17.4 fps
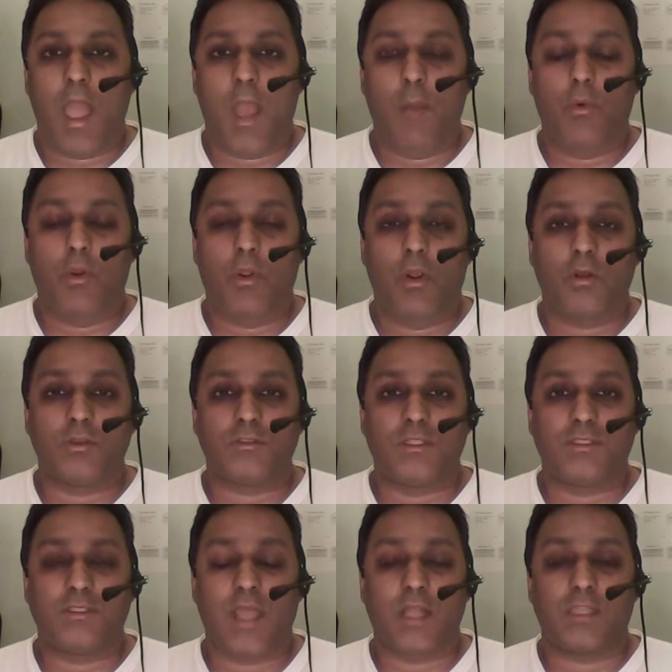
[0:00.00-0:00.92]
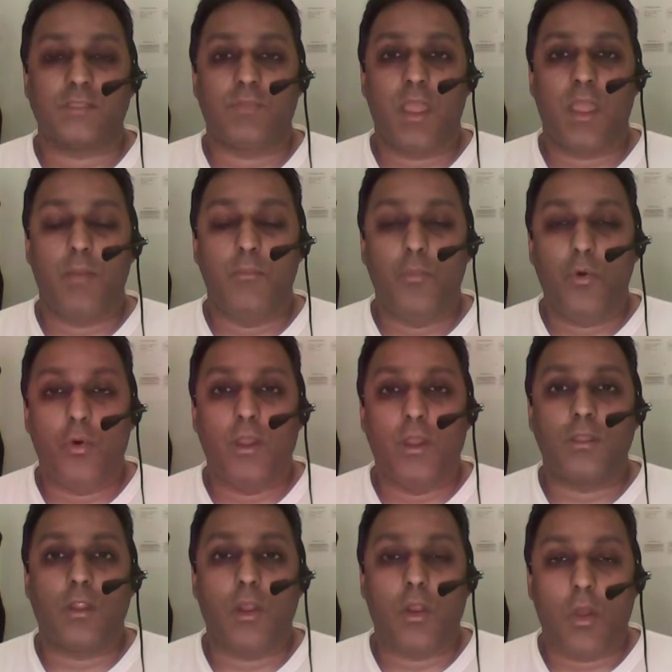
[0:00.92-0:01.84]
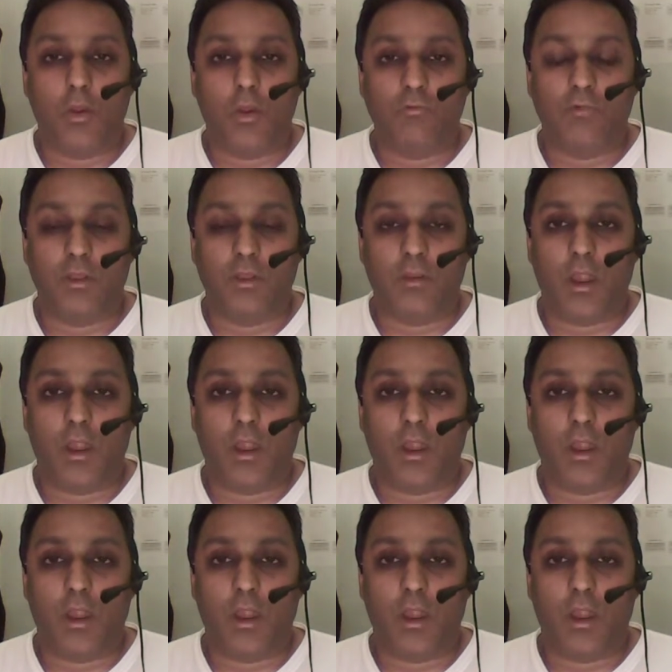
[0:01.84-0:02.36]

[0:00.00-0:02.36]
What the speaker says: and will cost the taxpayer more in the long run.